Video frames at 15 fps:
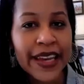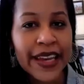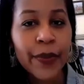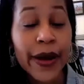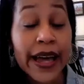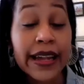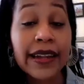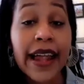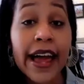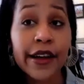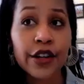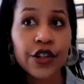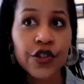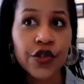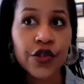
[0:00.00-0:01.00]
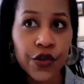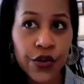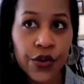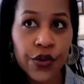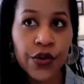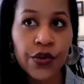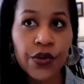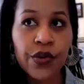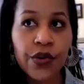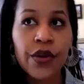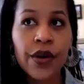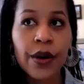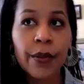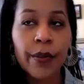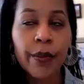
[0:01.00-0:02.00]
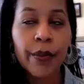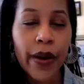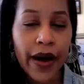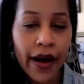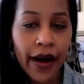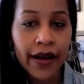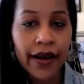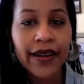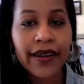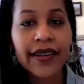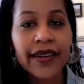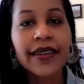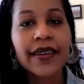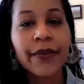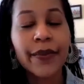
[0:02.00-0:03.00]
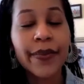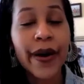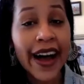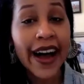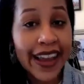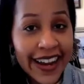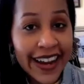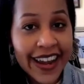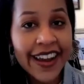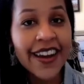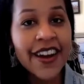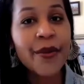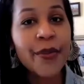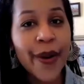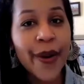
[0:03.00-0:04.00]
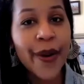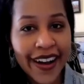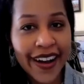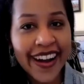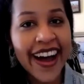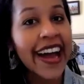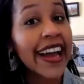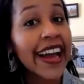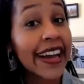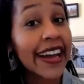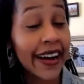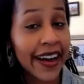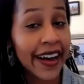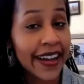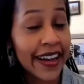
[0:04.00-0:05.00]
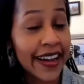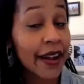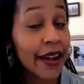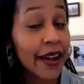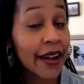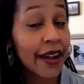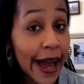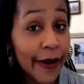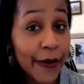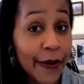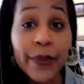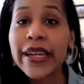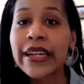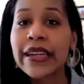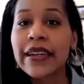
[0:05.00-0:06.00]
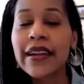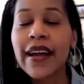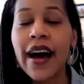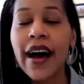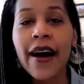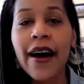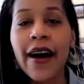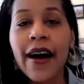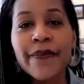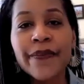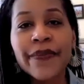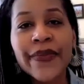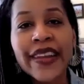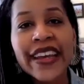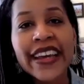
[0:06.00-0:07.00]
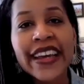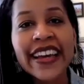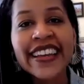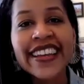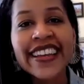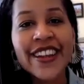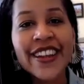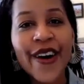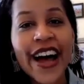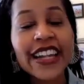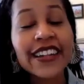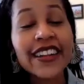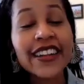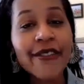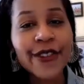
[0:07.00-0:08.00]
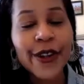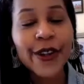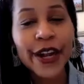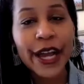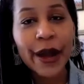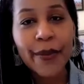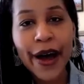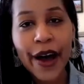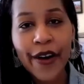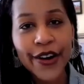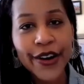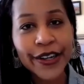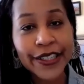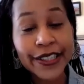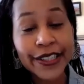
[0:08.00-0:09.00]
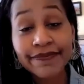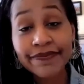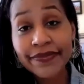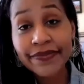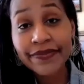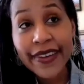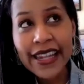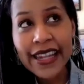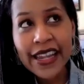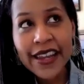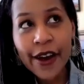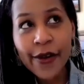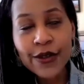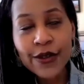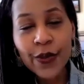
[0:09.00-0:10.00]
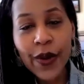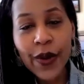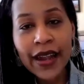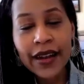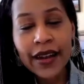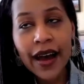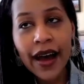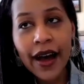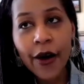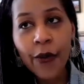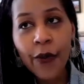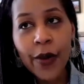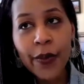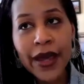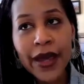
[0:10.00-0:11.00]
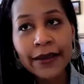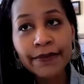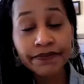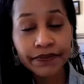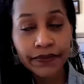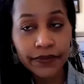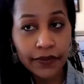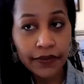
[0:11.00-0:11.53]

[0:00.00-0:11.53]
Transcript: but like a true punk pioneer, punk icon, and a Black woman. You know, I love learning about her. And then there was one, a woman,